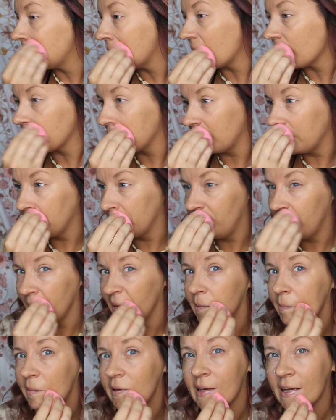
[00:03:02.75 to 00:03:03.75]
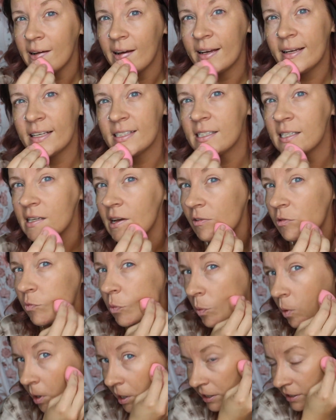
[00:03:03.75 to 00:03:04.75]
that could be because of
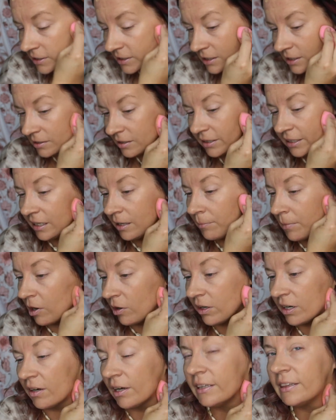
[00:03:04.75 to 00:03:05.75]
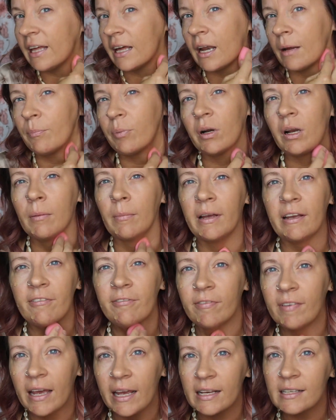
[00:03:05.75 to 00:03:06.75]
the amount that I put on my
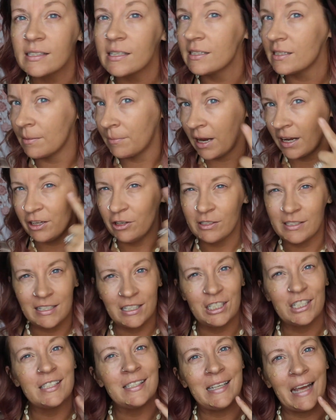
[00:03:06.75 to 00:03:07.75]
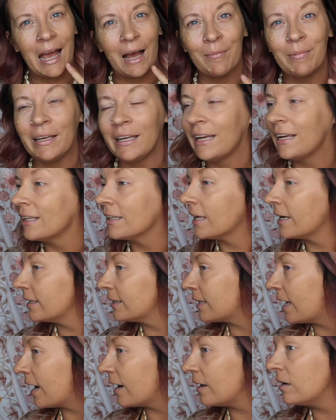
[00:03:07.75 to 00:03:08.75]
face, because I'm not used to just dabbing it
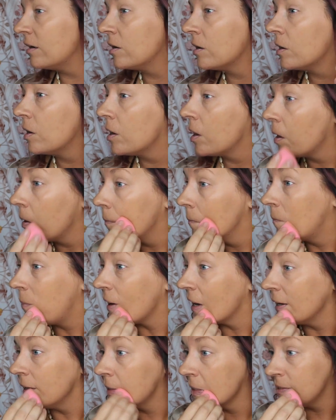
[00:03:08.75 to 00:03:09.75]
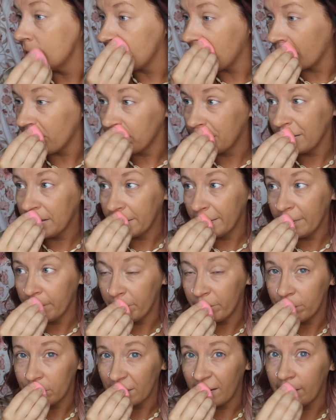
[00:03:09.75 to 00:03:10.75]
like that. But it definitely
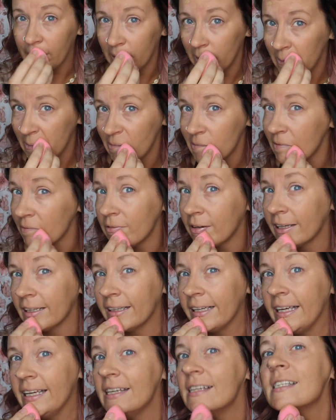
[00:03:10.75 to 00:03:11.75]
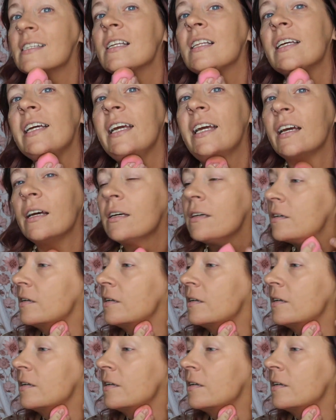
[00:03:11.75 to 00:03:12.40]
blended really easily.